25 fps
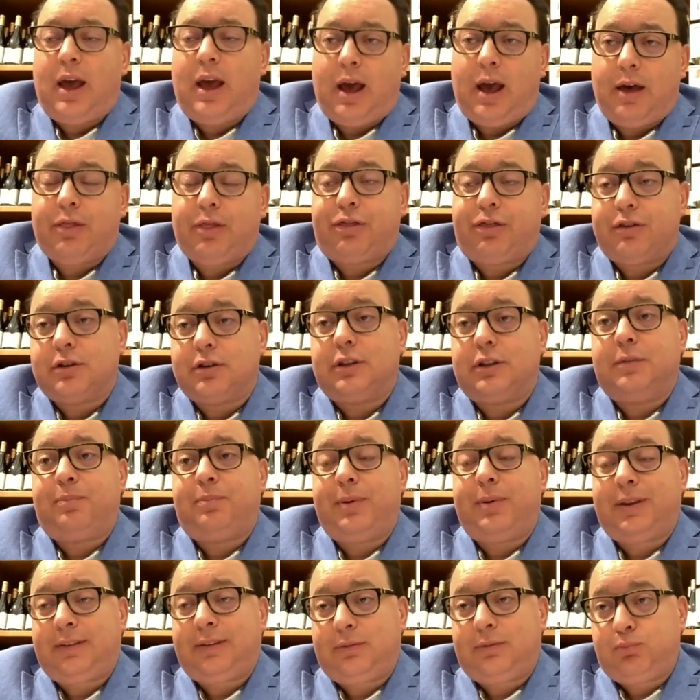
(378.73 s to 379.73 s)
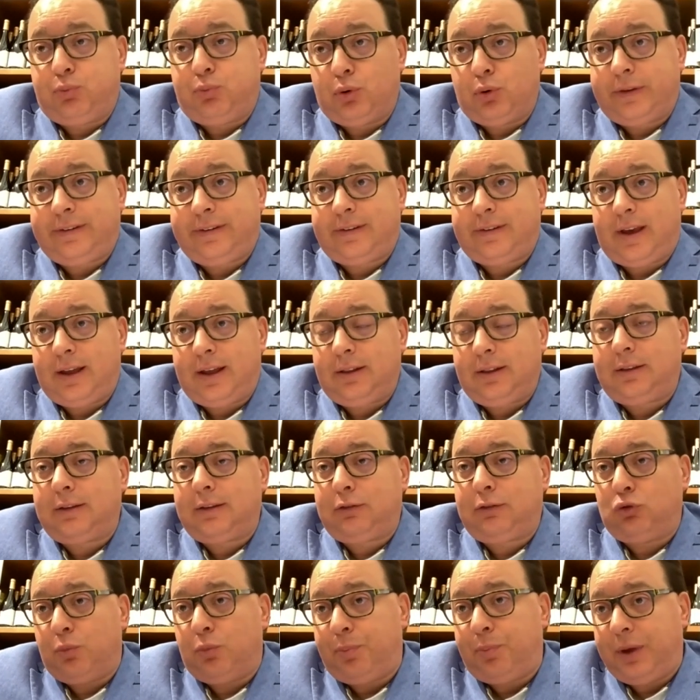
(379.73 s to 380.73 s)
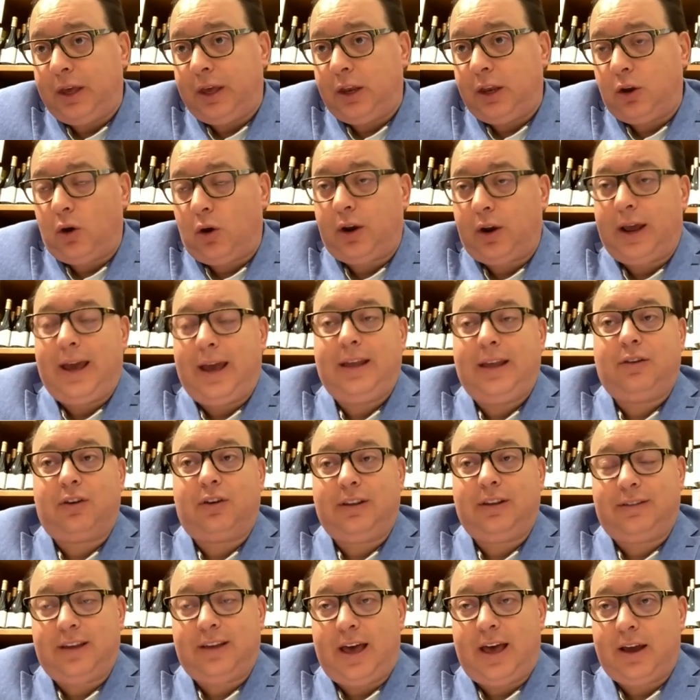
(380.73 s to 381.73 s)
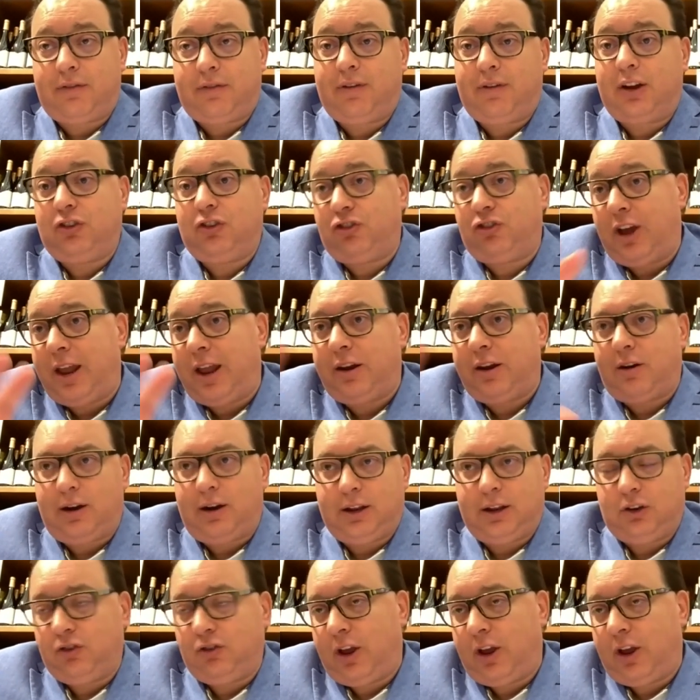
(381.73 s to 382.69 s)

and 30% superior and Riserva generally.